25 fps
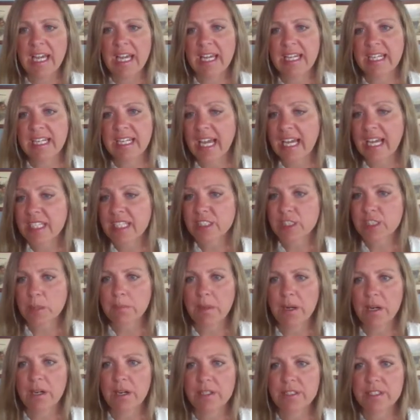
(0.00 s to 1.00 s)
engage our
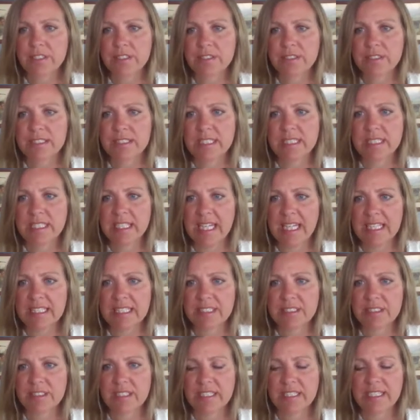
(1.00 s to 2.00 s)
partners in the
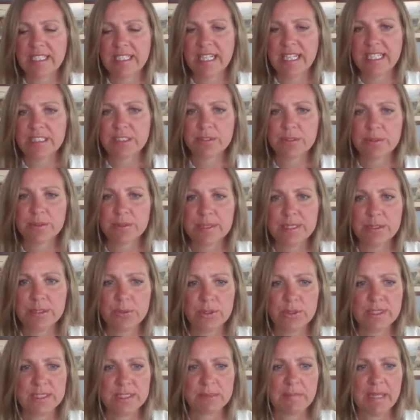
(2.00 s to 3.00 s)
in natural
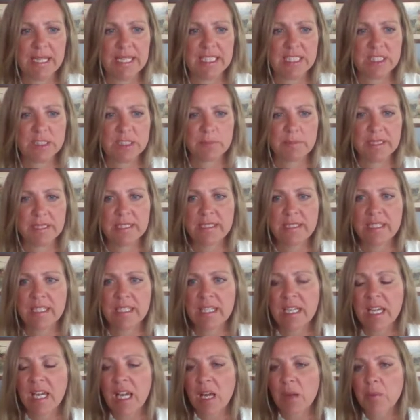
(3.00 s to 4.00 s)
resource management,
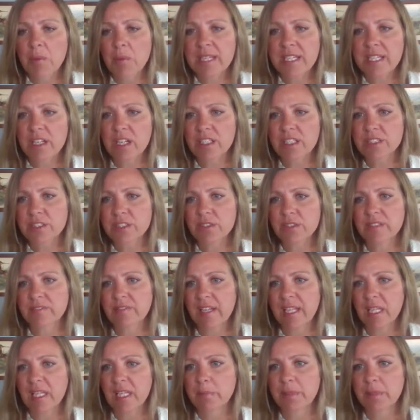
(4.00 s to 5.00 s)
we can also
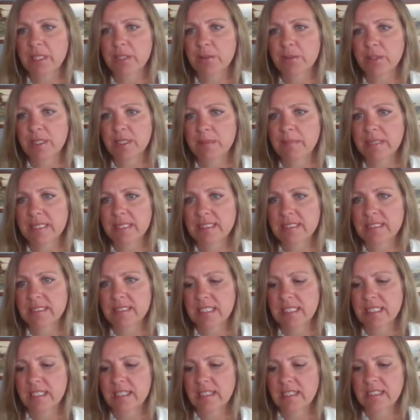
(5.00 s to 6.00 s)
develop agreements
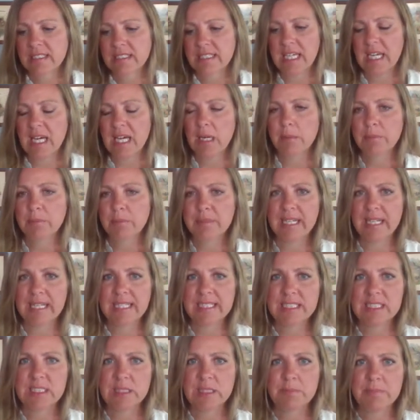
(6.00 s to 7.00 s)
to help
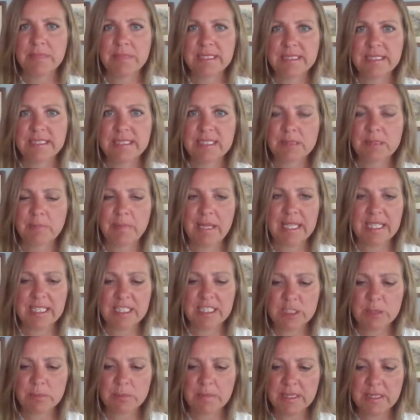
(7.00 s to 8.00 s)
guide species
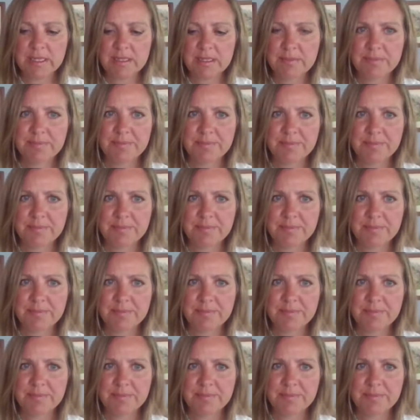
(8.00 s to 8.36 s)
management.